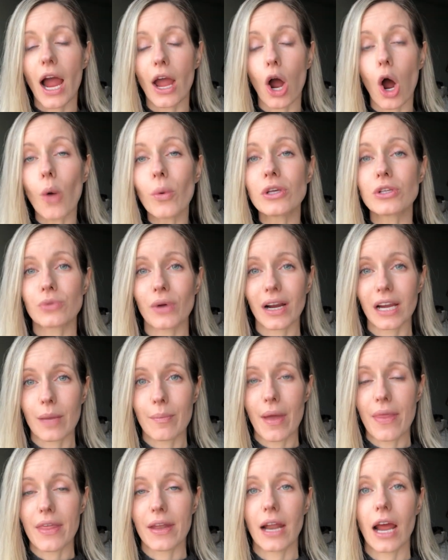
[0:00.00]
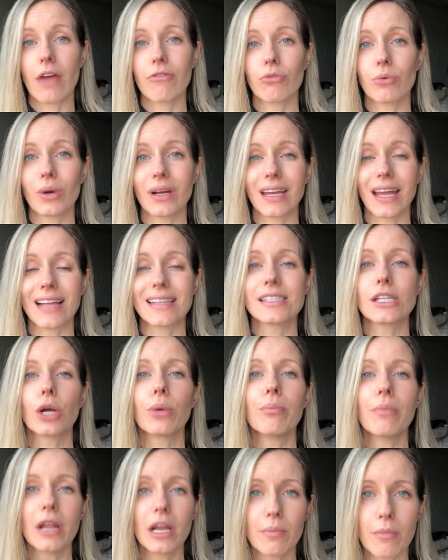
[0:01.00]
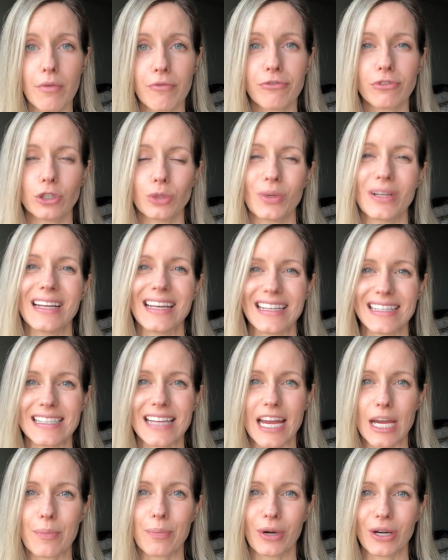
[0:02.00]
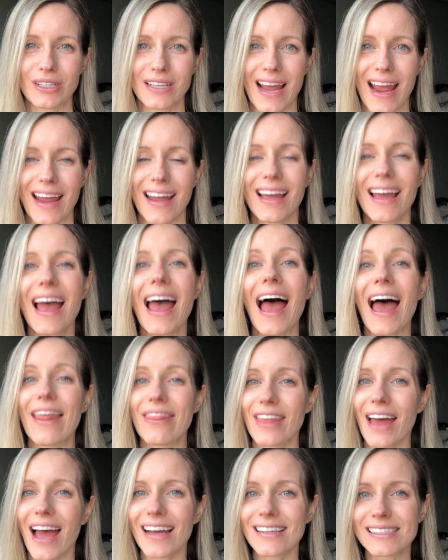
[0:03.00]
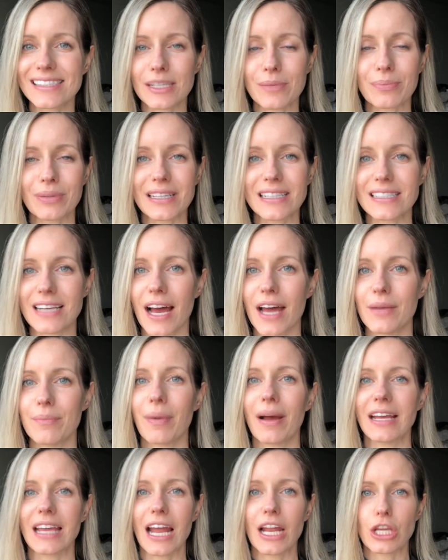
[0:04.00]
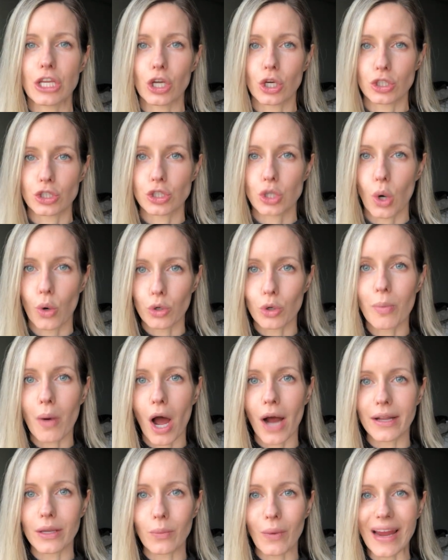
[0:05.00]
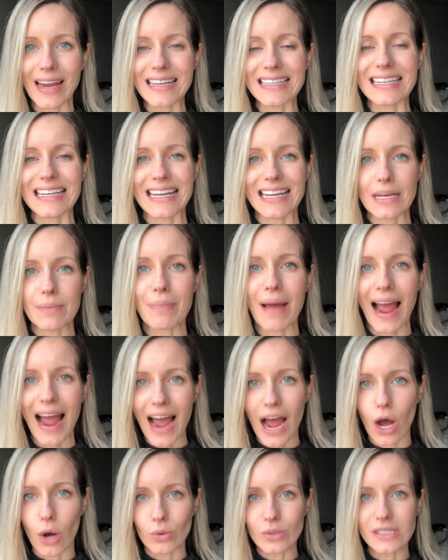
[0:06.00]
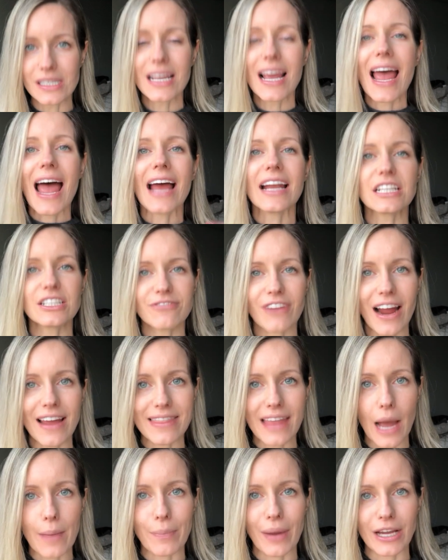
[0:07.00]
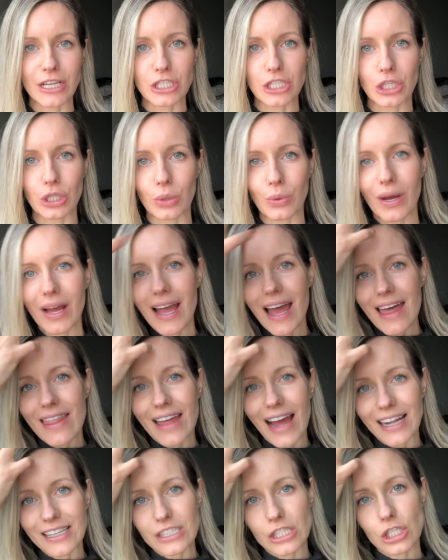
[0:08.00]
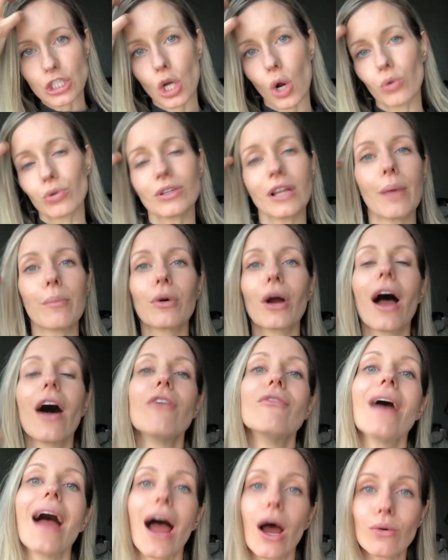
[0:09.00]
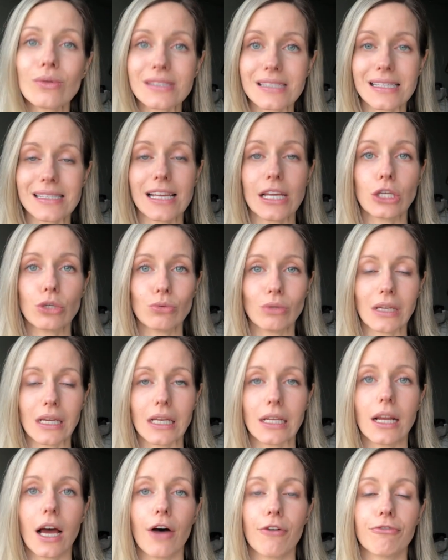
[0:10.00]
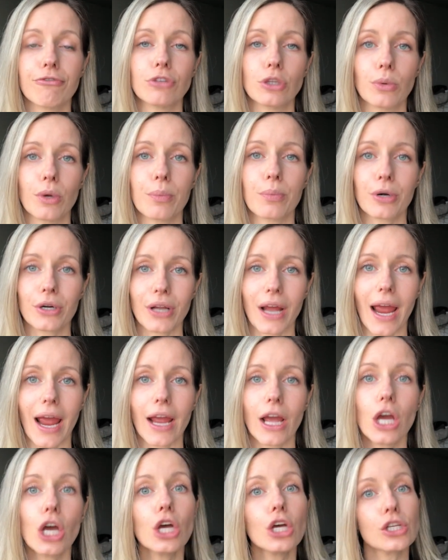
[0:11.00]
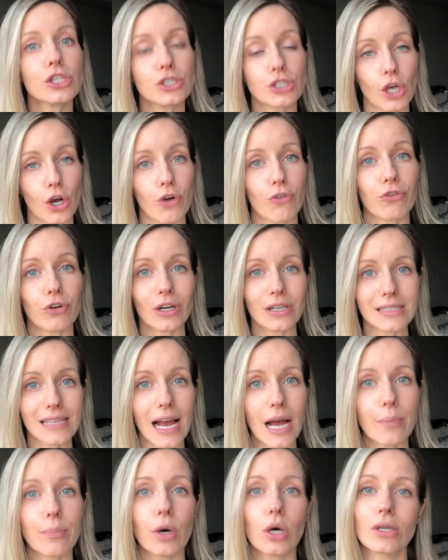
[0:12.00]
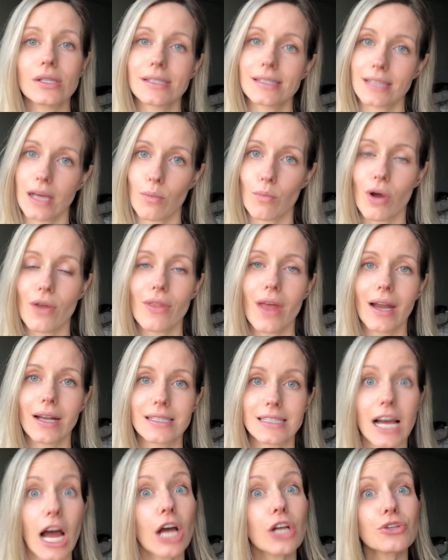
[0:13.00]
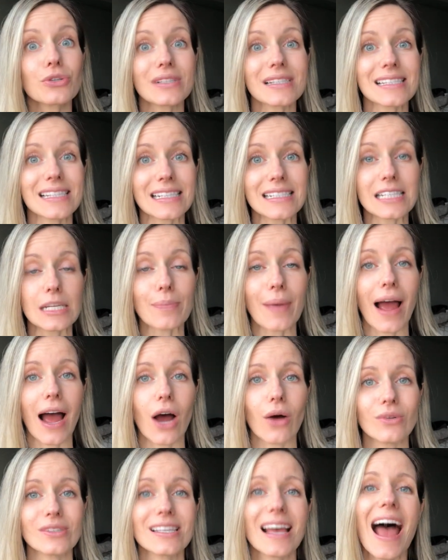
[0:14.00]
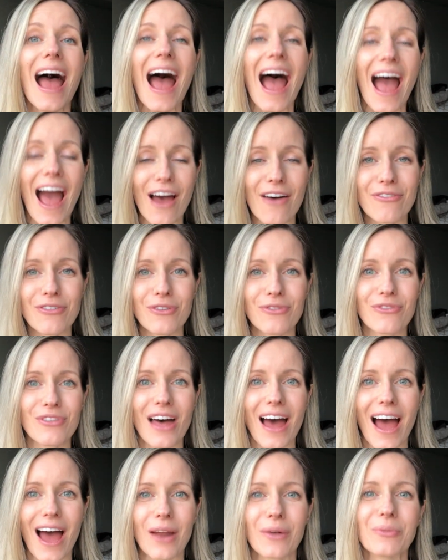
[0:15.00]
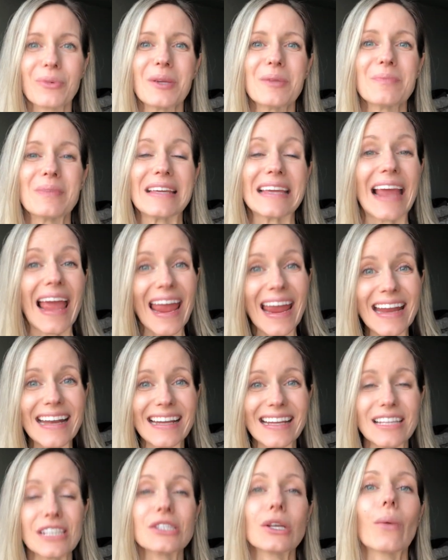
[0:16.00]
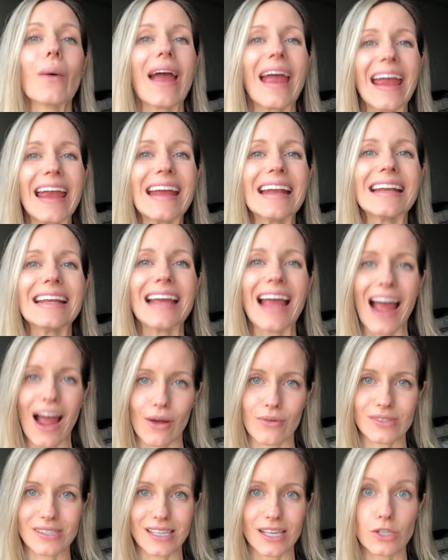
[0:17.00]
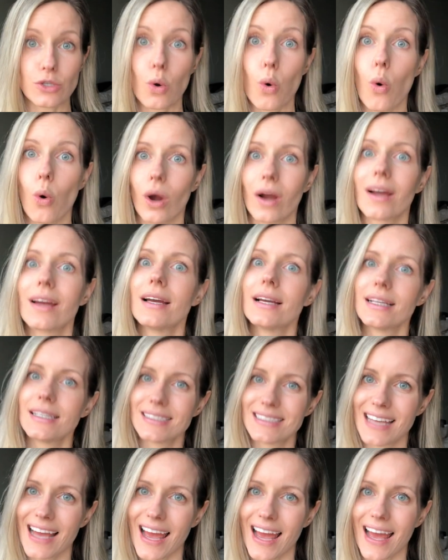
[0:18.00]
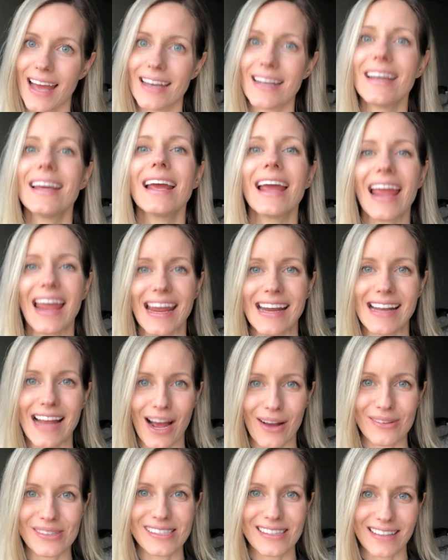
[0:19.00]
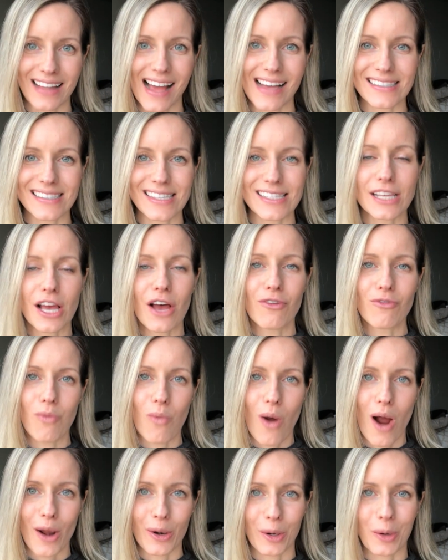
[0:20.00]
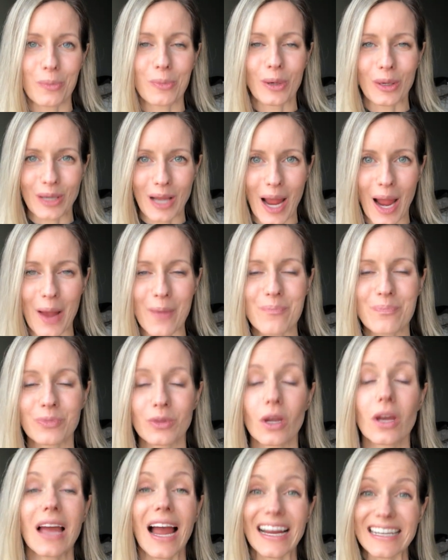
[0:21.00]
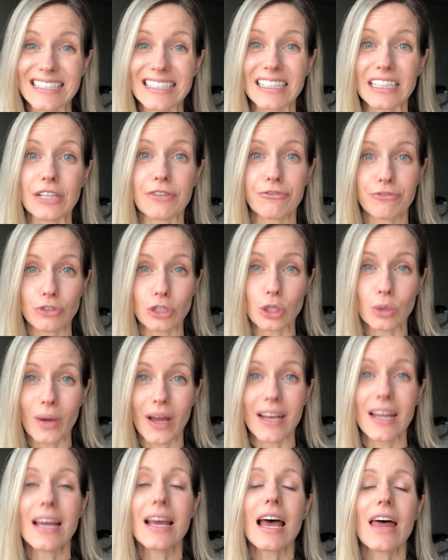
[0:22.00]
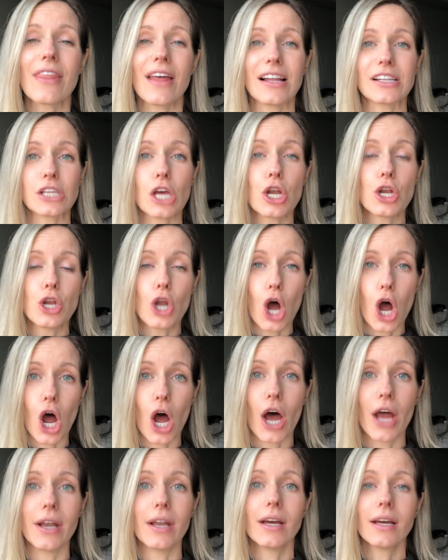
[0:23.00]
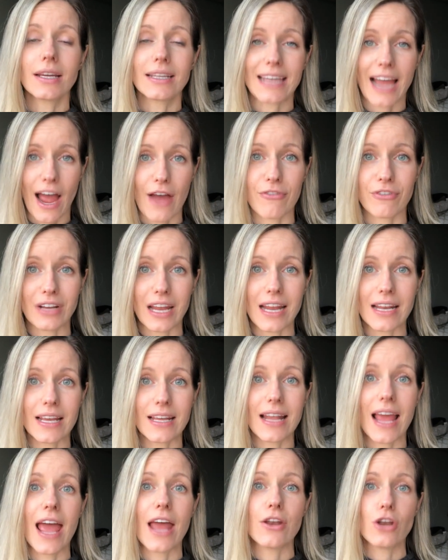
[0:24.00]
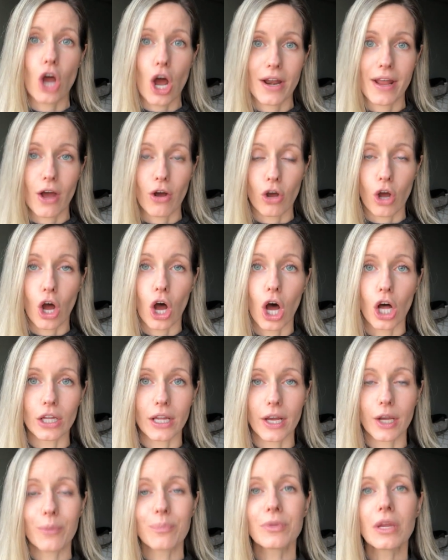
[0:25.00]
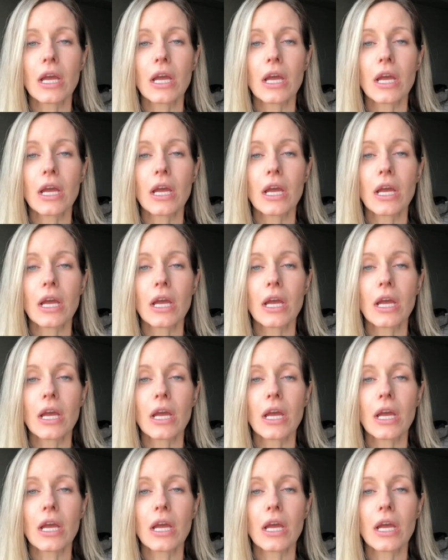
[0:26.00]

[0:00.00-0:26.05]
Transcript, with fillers: I always recommend that everyone gets their minimum fluid intake per day. And that's simply done by getting your total body weight in pounds and divide that by two. That's the total number of ounces that you need of fluid per day. So for example, someone that is 160 pounds, half of that would be 80, so 80 ounces or 10 eight ounce glasses of water per day ideally fluid that's non caffeinated and non alcoholic.